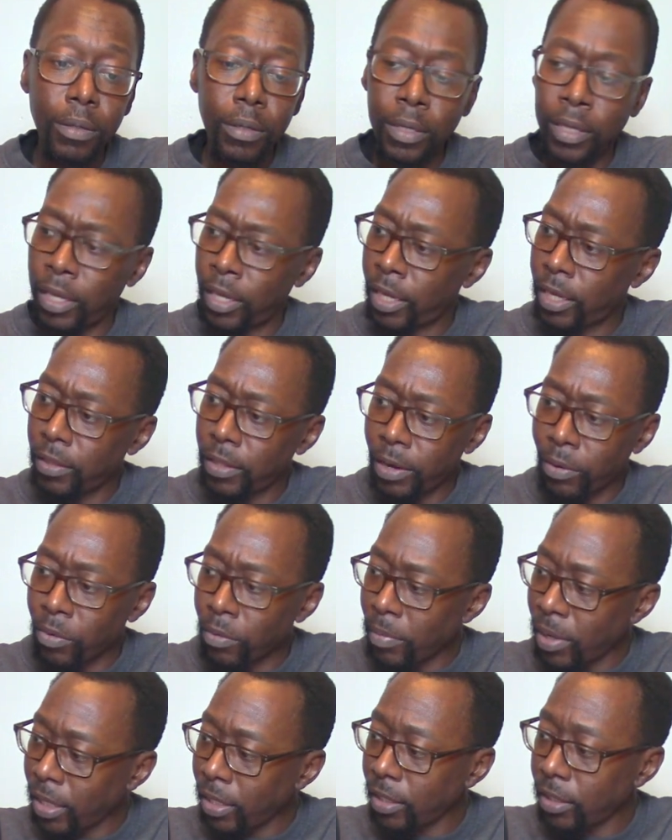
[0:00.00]
Again, there were
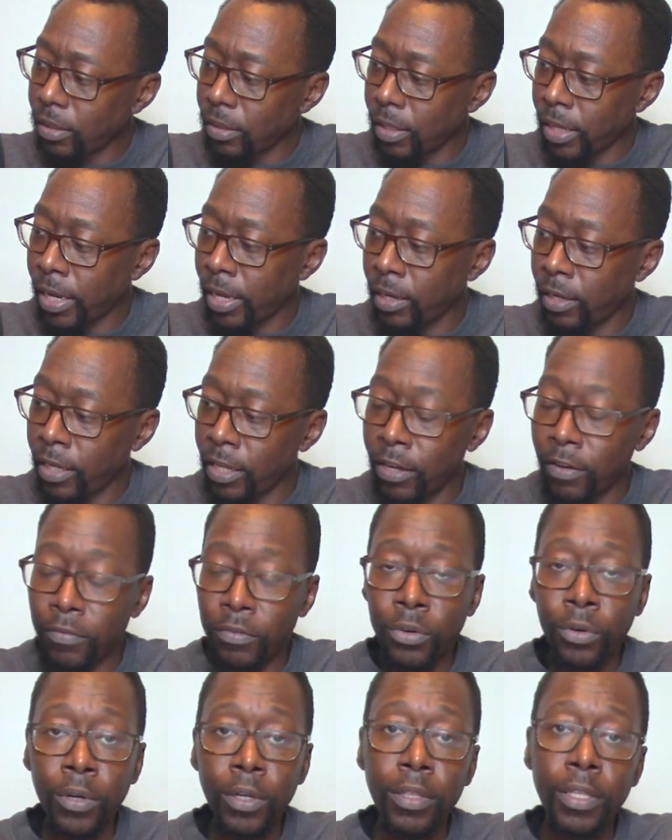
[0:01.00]
many that lived
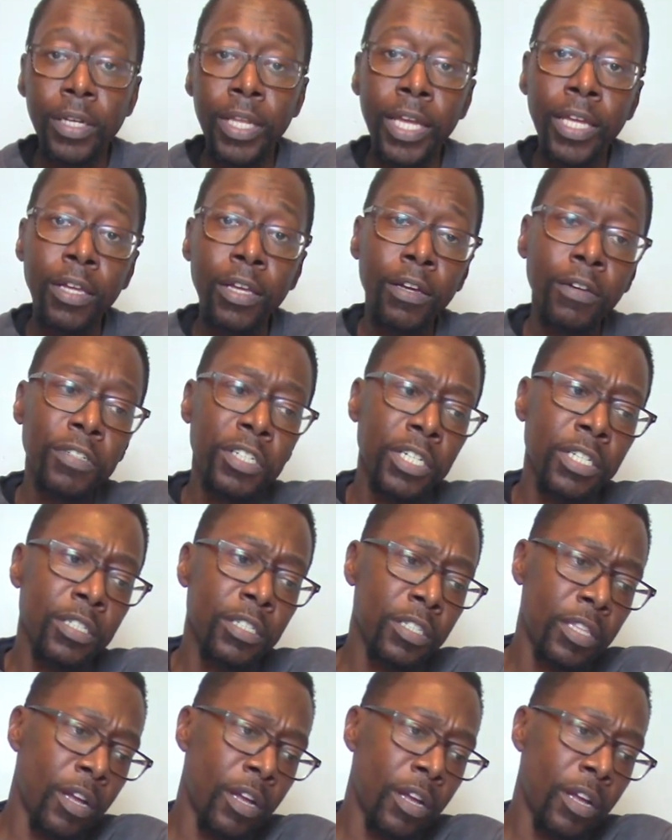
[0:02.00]
during the day of Jesus.